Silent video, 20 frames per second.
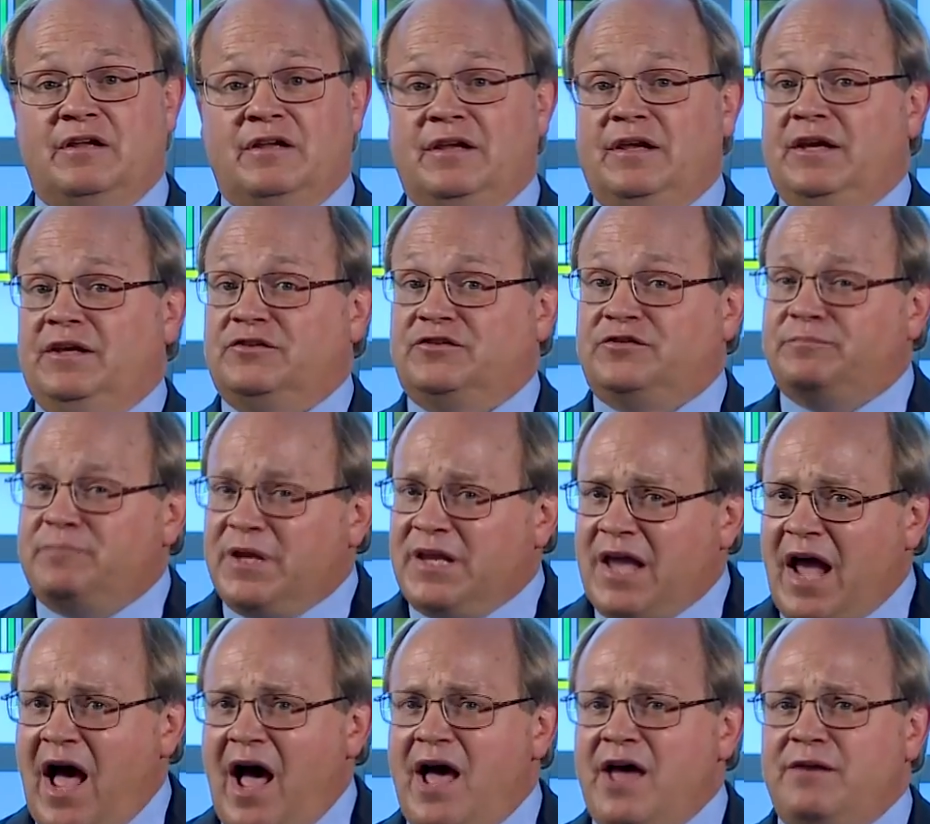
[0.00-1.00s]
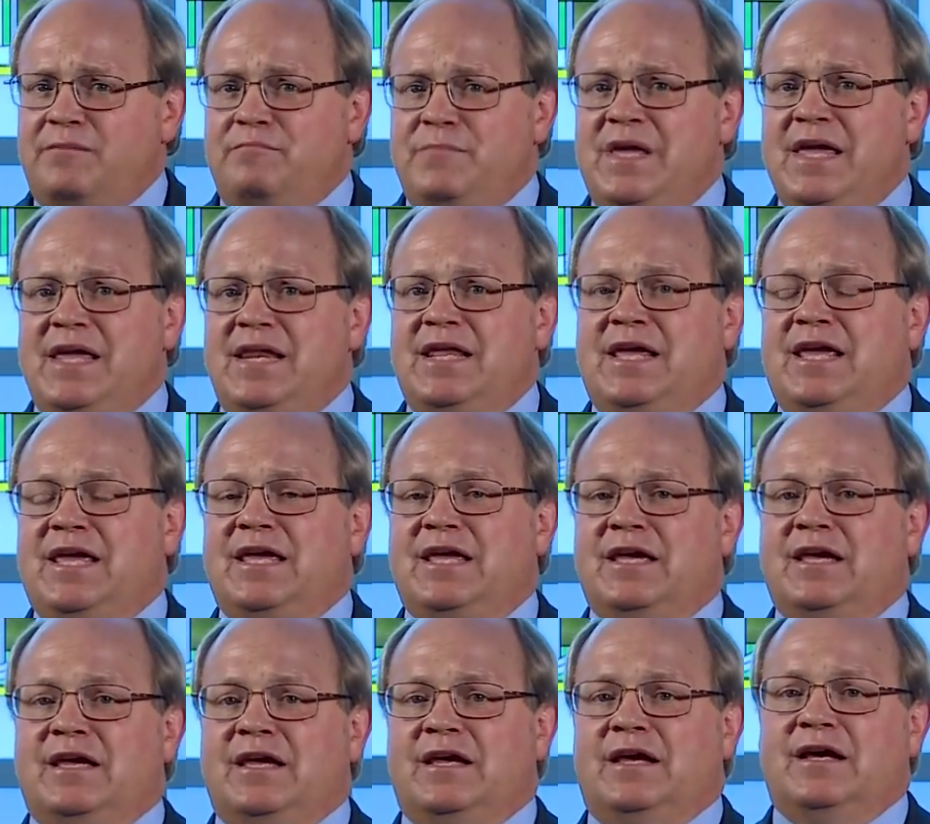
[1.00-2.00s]
is beyond meeting
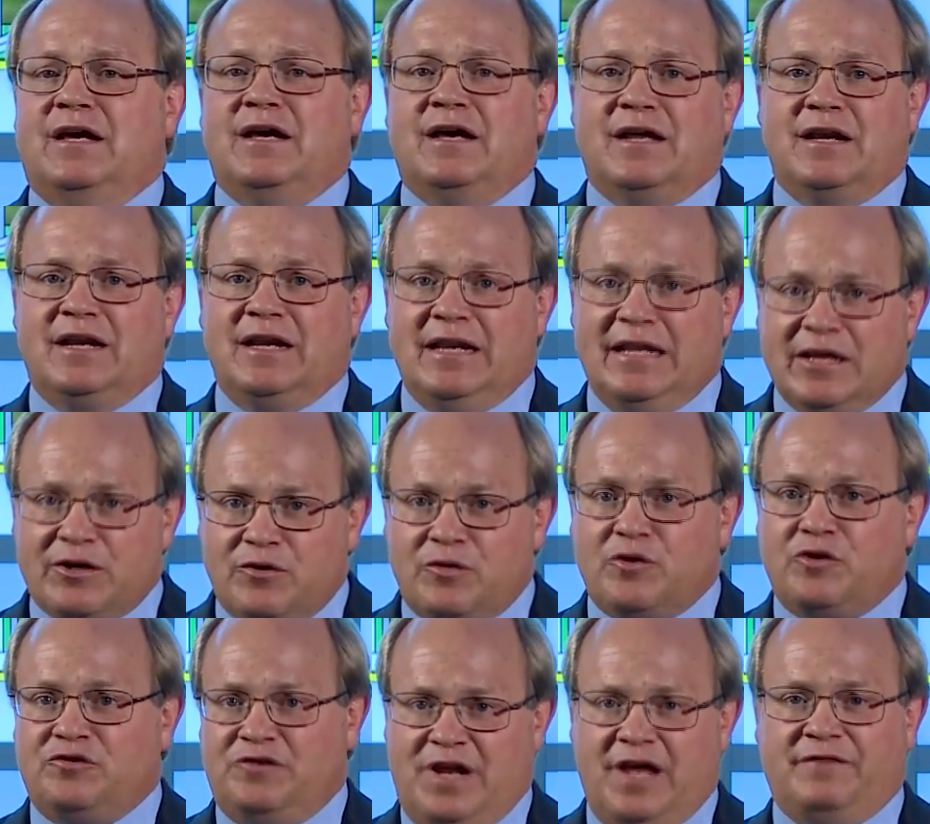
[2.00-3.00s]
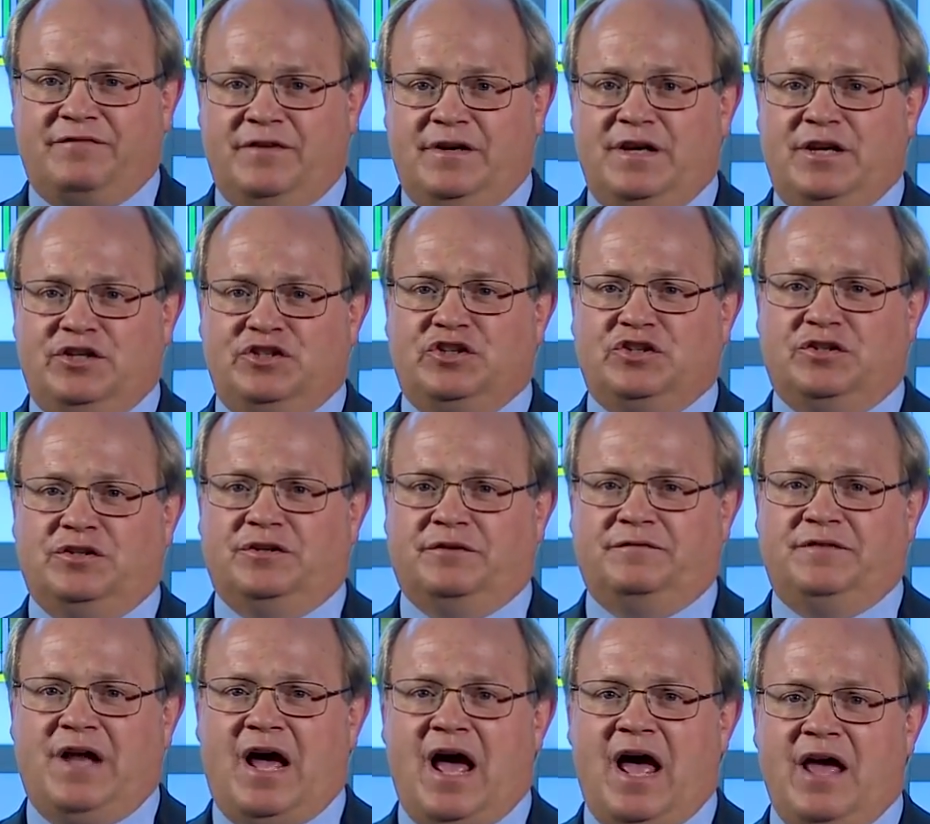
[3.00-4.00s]
a literal definition of
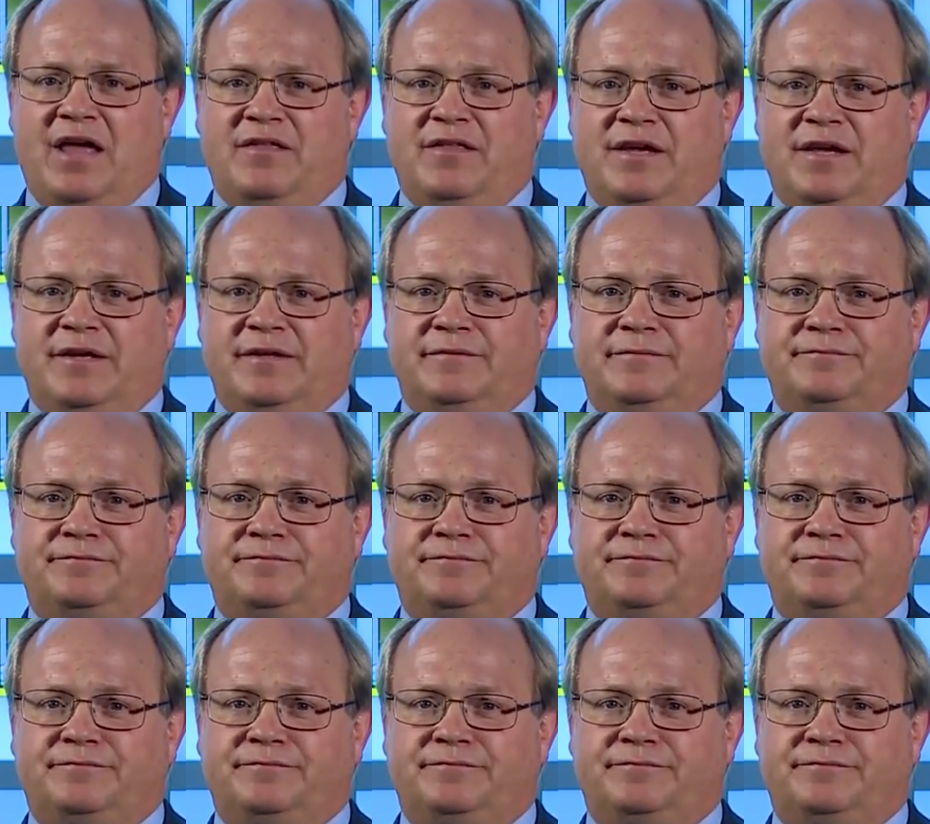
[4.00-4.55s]
tithing.